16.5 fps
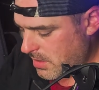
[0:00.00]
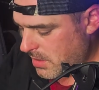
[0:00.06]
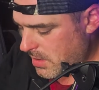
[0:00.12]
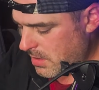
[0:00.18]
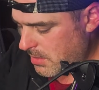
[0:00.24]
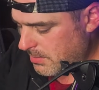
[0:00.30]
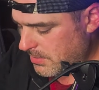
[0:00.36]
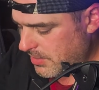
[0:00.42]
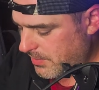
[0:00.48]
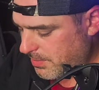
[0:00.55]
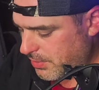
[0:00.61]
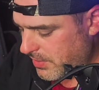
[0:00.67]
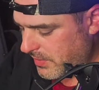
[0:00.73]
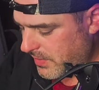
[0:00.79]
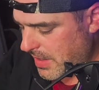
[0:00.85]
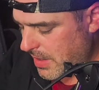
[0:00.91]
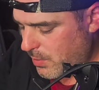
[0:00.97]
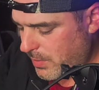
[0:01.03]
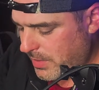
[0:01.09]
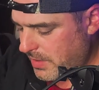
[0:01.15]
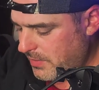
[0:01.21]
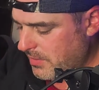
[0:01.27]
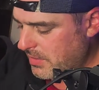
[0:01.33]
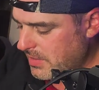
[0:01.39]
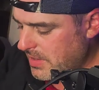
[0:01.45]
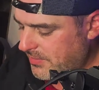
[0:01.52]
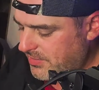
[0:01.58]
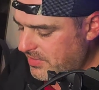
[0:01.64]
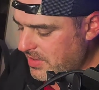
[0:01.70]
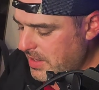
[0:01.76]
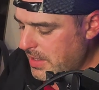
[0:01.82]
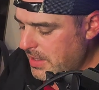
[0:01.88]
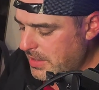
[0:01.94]
Let's put that one in the
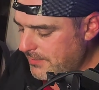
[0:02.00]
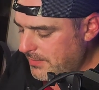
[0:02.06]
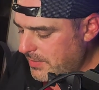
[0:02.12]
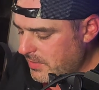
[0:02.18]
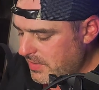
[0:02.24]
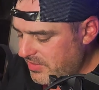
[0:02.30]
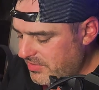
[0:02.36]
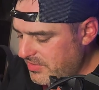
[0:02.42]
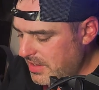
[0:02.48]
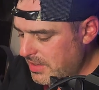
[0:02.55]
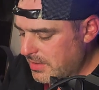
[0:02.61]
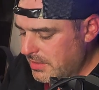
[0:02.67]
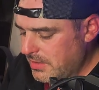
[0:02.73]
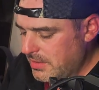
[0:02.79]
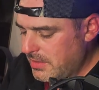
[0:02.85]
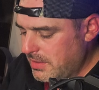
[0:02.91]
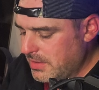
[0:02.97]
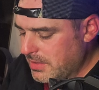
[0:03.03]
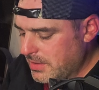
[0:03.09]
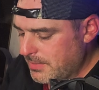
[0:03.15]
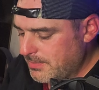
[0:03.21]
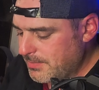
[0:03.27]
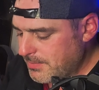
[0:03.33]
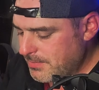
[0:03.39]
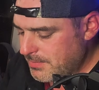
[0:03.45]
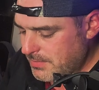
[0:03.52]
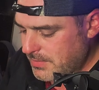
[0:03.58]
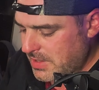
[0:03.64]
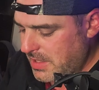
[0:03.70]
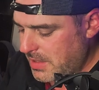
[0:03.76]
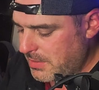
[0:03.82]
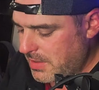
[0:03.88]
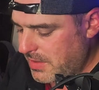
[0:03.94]
left side, even though that's technically the
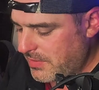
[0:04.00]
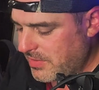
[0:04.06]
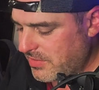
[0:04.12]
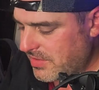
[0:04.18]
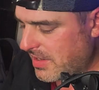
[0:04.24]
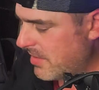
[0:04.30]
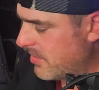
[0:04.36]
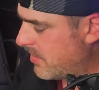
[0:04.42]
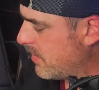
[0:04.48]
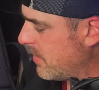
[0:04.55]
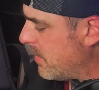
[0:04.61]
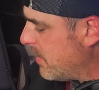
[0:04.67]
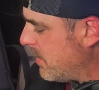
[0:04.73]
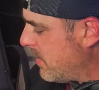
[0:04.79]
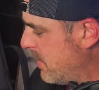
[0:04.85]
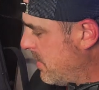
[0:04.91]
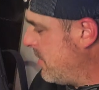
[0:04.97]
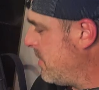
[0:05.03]
in this case the